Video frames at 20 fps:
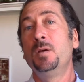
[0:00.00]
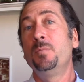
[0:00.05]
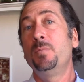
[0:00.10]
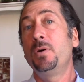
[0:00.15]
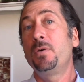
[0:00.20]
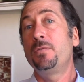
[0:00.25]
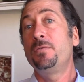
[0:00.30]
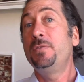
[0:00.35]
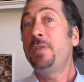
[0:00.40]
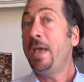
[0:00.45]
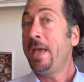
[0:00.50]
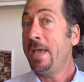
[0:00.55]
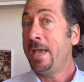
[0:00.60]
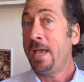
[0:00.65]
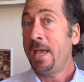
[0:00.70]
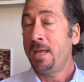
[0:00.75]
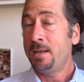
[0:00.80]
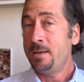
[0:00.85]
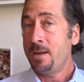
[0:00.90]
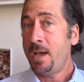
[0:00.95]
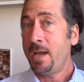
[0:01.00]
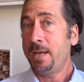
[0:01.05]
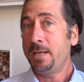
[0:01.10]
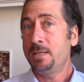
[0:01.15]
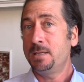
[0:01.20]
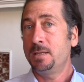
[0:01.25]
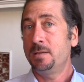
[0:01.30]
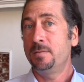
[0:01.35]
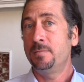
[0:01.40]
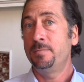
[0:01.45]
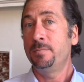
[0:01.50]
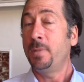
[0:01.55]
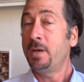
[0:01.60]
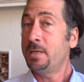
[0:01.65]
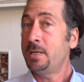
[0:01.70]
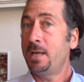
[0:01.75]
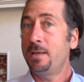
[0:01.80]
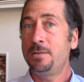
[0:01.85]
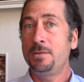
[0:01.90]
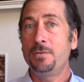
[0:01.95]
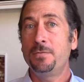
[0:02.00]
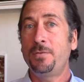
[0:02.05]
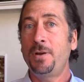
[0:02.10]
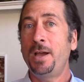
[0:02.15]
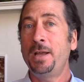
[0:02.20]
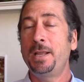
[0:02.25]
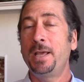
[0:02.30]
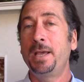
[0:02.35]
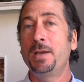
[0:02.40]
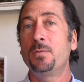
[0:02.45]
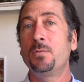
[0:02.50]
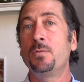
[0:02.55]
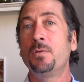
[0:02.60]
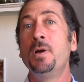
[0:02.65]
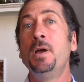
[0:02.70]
both day and night, Monday through Friday,